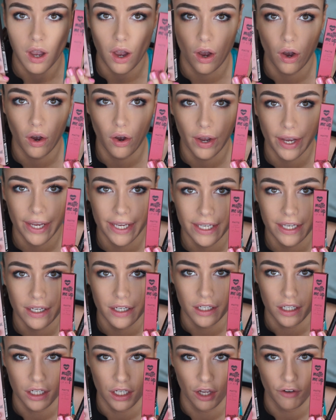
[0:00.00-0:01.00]
I
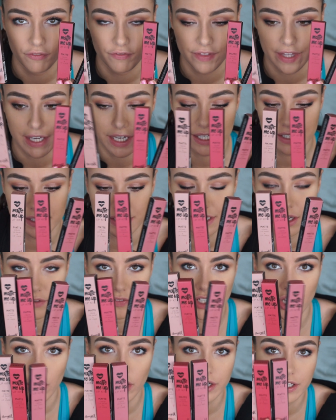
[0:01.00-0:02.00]
love these. Now,
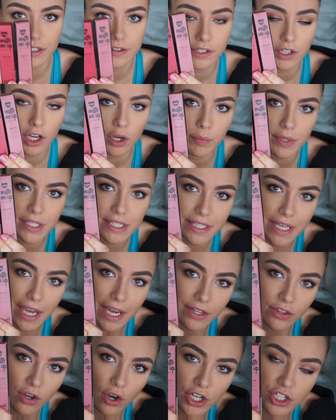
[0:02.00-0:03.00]
the only thing I would
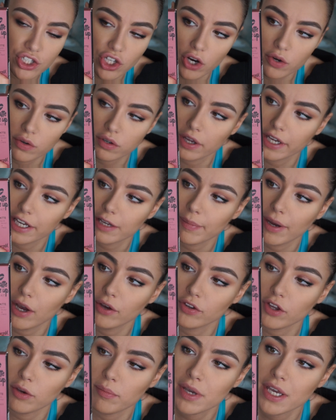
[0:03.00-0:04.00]
say that I don't like
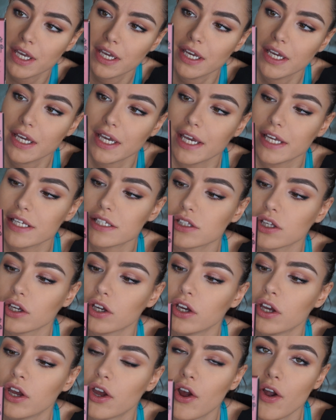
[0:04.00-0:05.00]
about them is
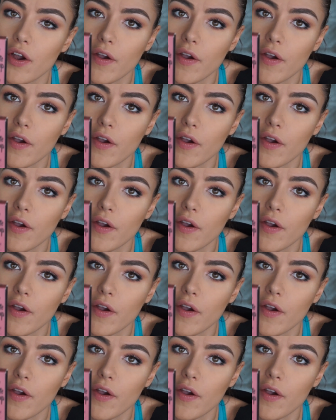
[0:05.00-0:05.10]
that